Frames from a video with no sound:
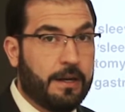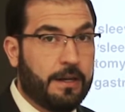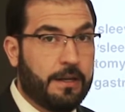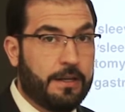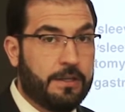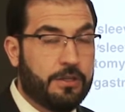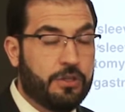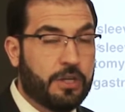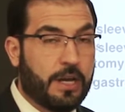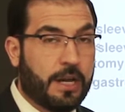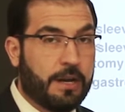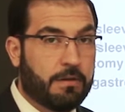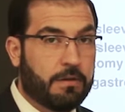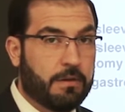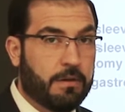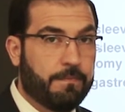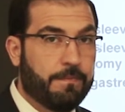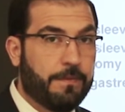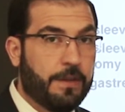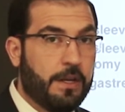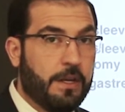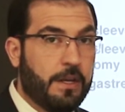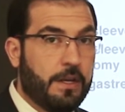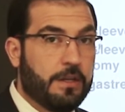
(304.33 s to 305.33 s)
in
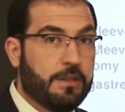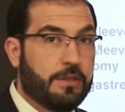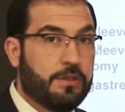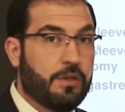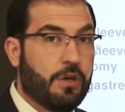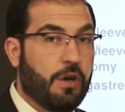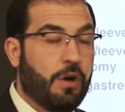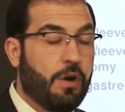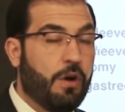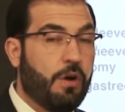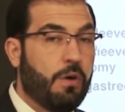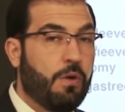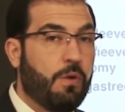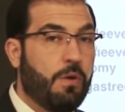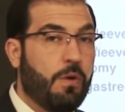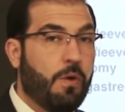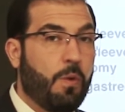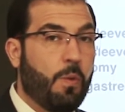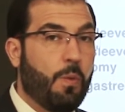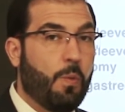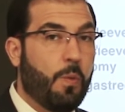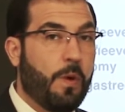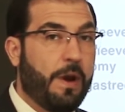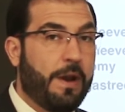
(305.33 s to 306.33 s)
general.
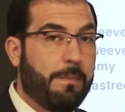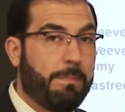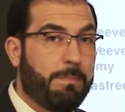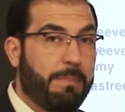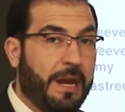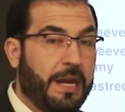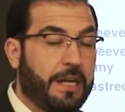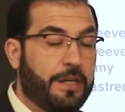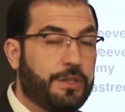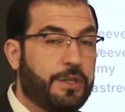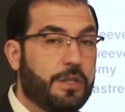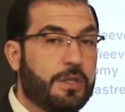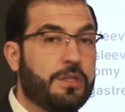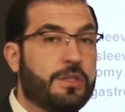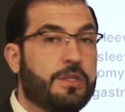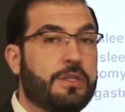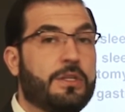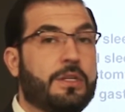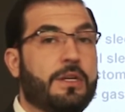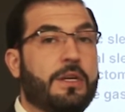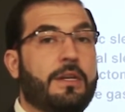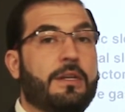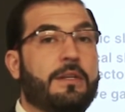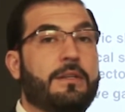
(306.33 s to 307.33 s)
So when
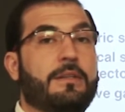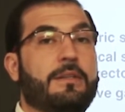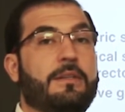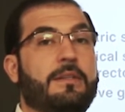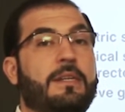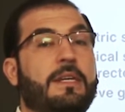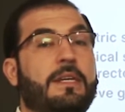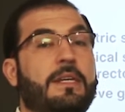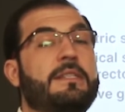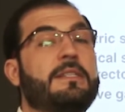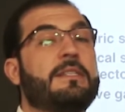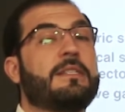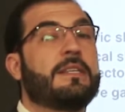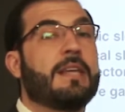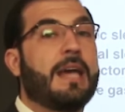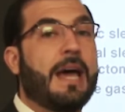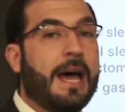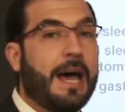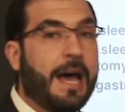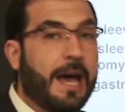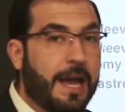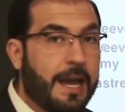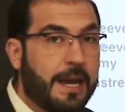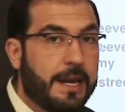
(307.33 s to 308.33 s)
patients
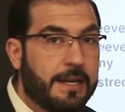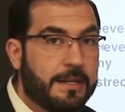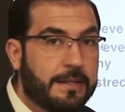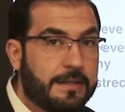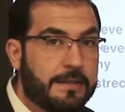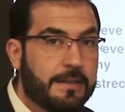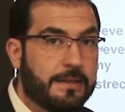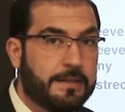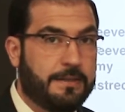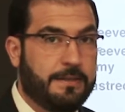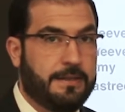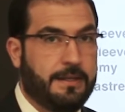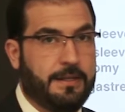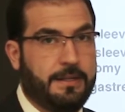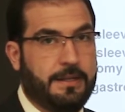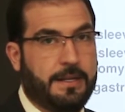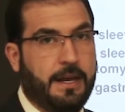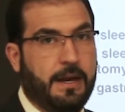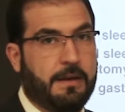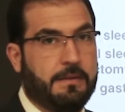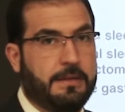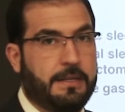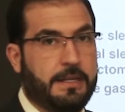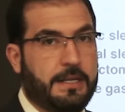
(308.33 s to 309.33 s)
decide to sit
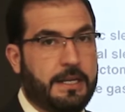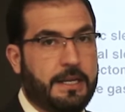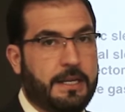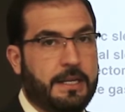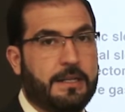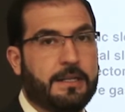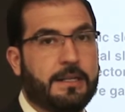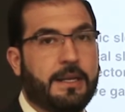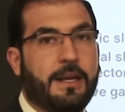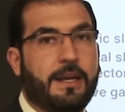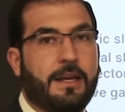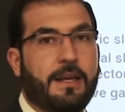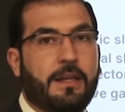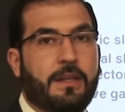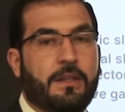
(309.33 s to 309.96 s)
down and eat,